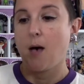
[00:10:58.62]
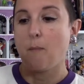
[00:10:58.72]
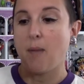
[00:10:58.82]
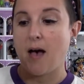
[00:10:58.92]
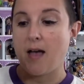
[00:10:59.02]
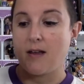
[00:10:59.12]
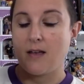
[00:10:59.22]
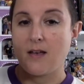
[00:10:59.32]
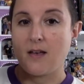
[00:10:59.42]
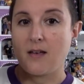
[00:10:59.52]
But
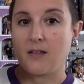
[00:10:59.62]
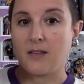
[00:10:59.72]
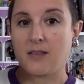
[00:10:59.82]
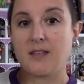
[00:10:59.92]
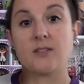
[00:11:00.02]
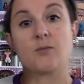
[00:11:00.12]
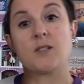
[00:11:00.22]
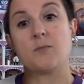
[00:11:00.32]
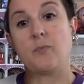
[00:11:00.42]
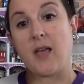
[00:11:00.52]
this
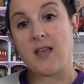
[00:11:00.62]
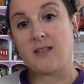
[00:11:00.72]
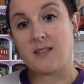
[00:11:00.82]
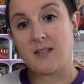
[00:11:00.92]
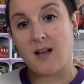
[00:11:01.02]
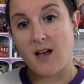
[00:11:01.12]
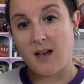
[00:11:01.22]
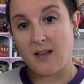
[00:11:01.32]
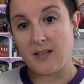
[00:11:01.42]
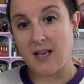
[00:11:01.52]
was based on the